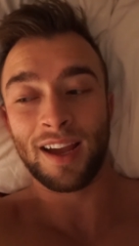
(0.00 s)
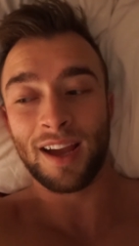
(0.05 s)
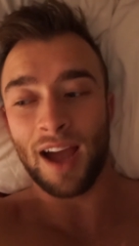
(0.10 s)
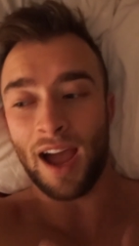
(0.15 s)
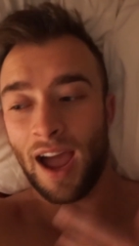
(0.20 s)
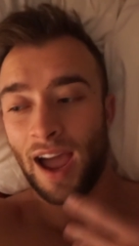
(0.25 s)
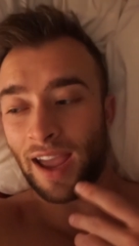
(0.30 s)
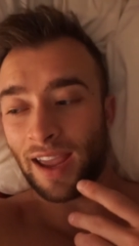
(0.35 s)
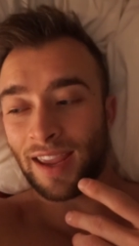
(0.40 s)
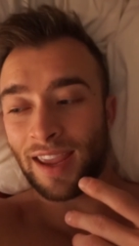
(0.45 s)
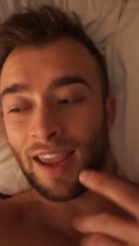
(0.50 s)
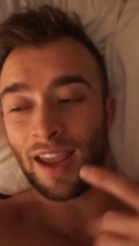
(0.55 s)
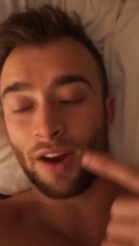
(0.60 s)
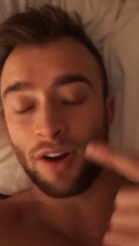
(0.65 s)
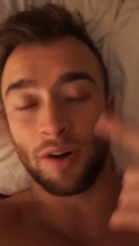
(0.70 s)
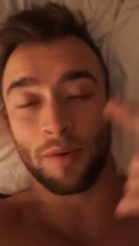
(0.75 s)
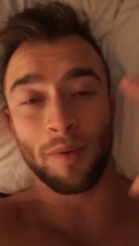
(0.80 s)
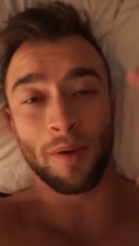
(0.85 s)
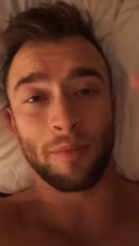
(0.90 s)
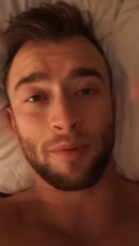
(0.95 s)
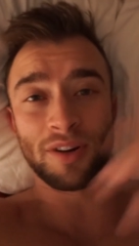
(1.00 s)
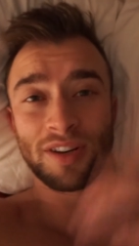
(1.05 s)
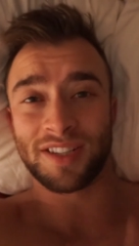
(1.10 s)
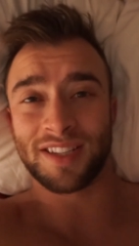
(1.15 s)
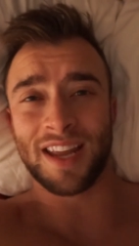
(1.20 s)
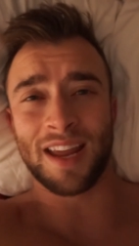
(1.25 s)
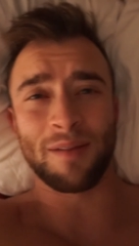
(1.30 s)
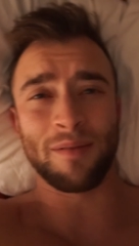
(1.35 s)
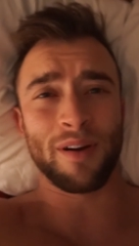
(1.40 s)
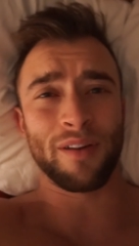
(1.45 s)
I can't remember
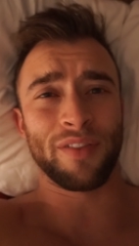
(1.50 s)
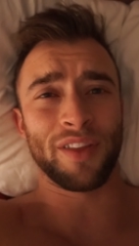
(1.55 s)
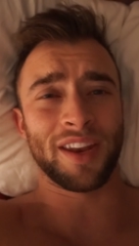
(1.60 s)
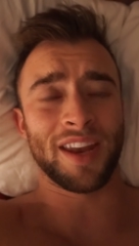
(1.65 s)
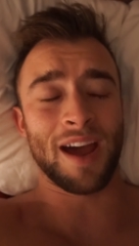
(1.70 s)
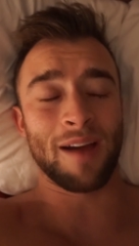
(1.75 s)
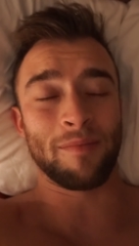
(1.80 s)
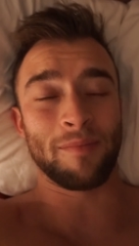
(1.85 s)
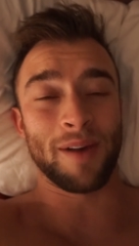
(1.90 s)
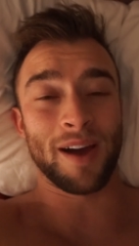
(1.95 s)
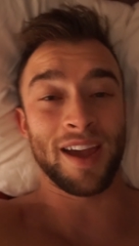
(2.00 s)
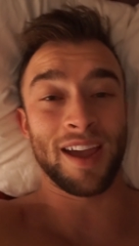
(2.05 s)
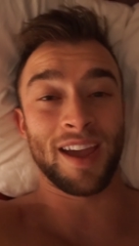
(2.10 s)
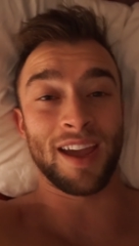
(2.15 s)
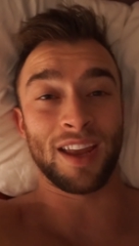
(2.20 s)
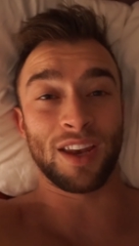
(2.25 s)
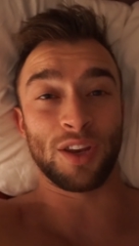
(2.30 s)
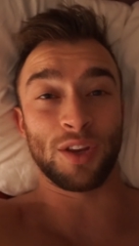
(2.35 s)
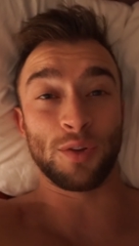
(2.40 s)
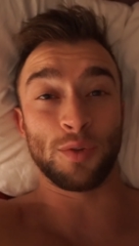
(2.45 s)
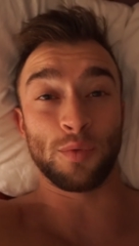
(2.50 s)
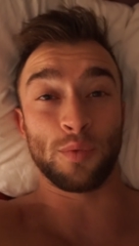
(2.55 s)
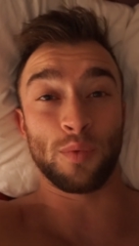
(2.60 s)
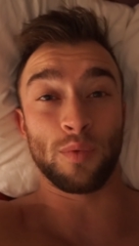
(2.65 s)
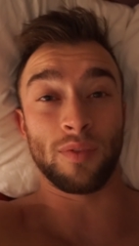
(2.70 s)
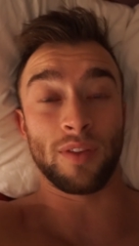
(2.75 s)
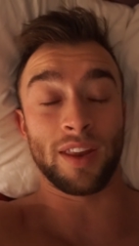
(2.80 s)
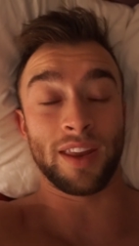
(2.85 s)
his name off the top of my head, you,